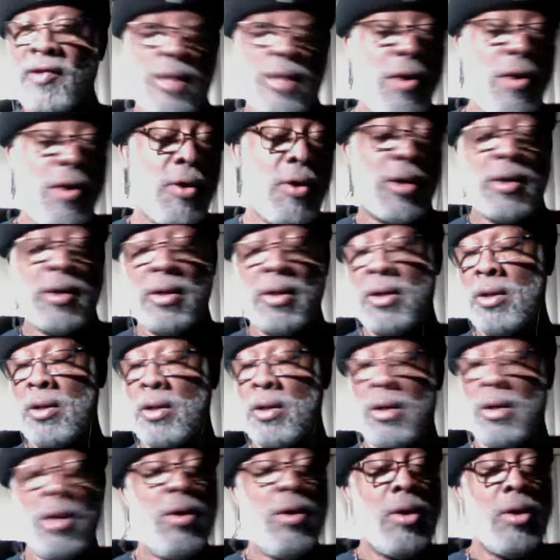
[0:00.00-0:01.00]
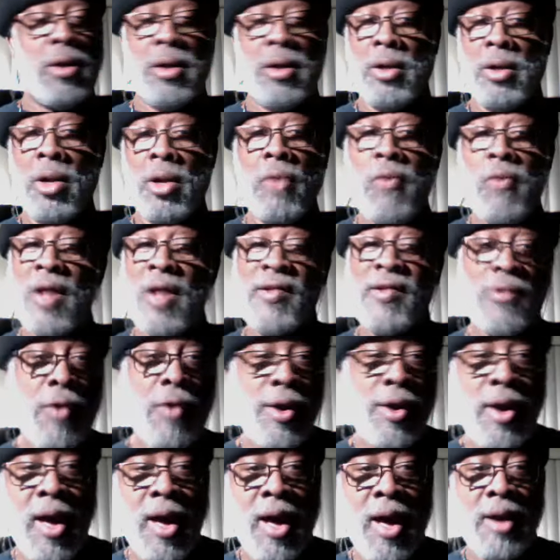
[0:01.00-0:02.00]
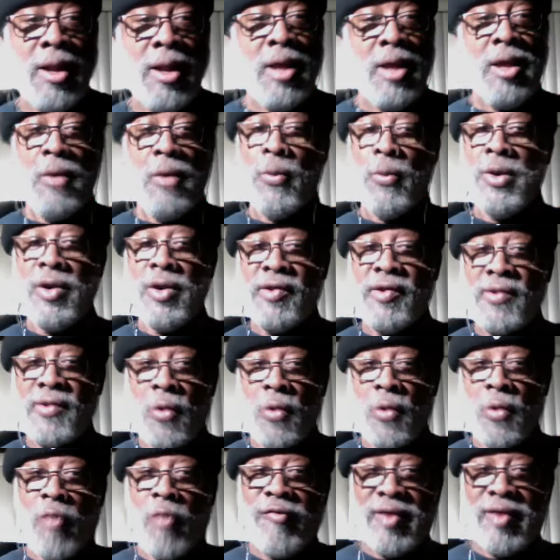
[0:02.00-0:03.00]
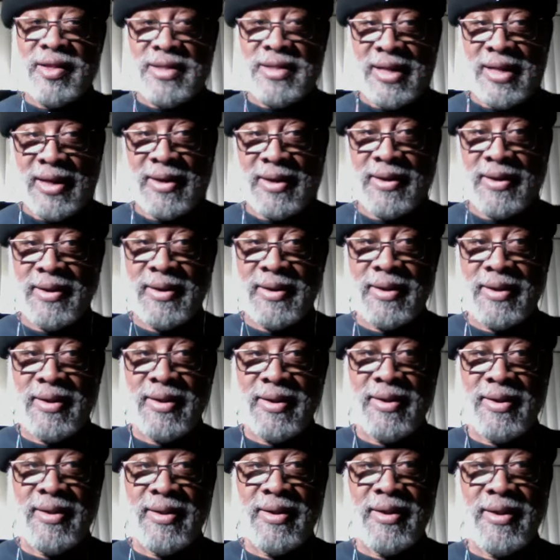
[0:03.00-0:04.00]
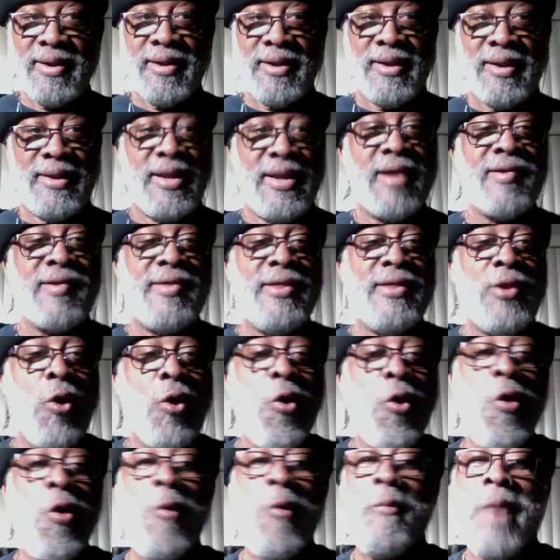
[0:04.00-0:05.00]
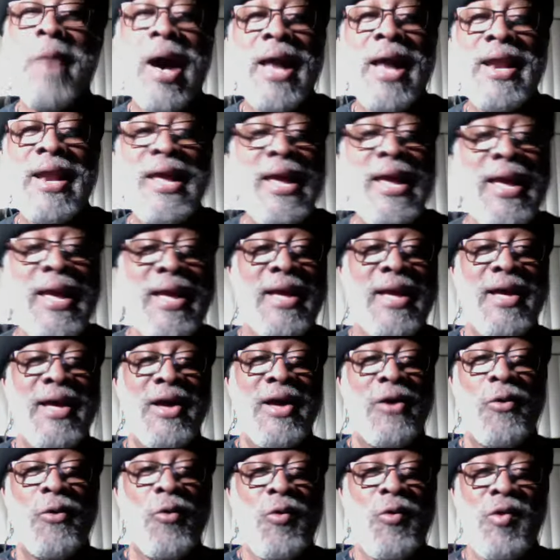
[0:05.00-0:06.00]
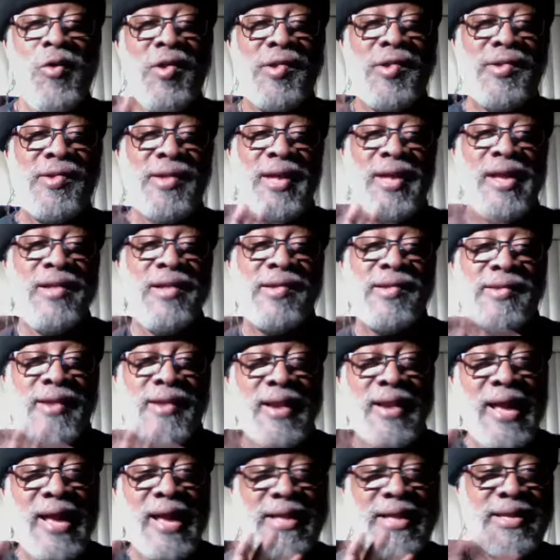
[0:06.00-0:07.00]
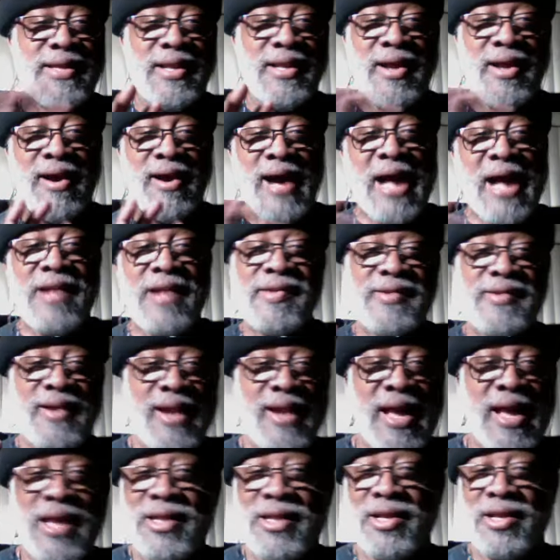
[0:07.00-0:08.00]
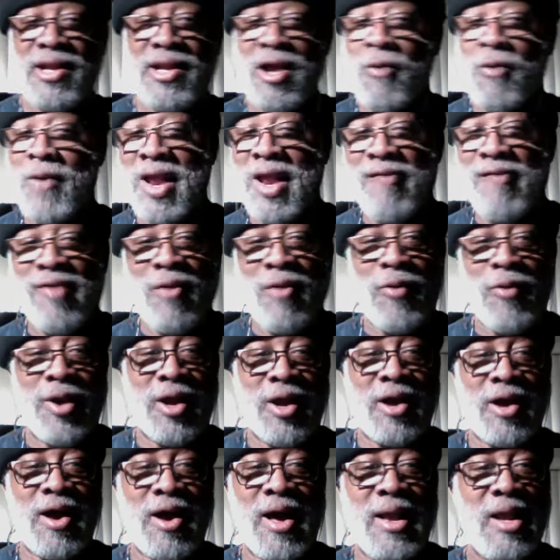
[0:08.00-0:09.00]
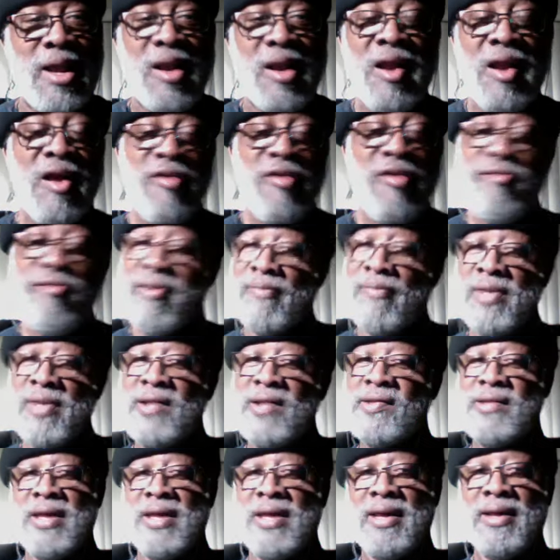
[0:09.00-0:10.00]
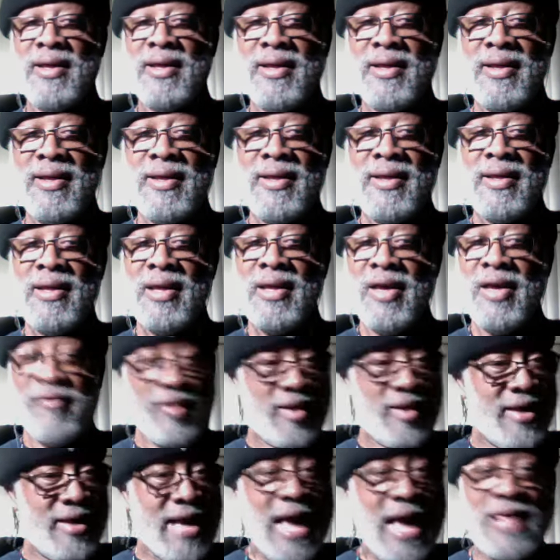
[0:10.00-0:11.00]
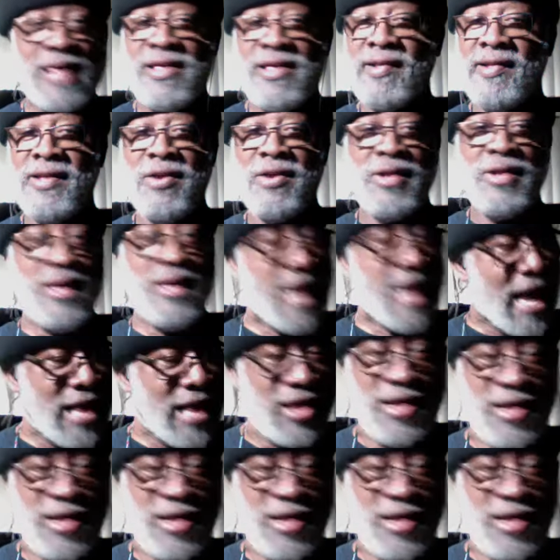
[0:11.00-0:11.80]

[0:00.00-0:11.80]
look what's going on with this COVID thing. There's nobody who is insulated or isolated or whatever you want to call it from this thing. If it catches you, catch you,